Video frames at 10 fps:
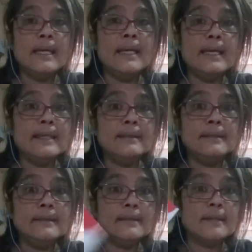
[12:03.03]

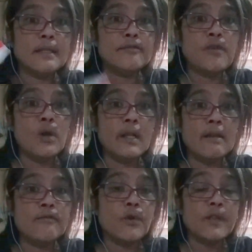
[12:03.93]
and they're
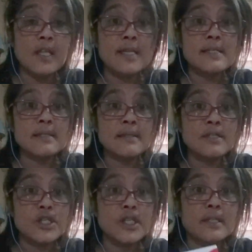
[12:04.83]
falling for this
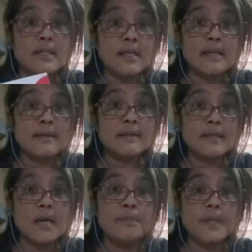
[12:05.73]
shit
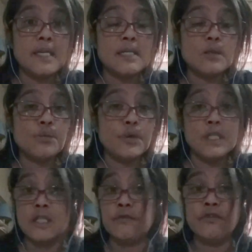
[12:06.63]
companies
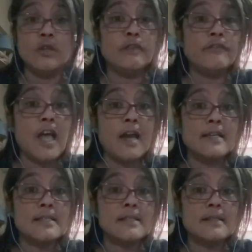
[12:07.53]
which is full of
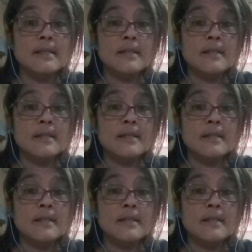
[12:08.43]
lies.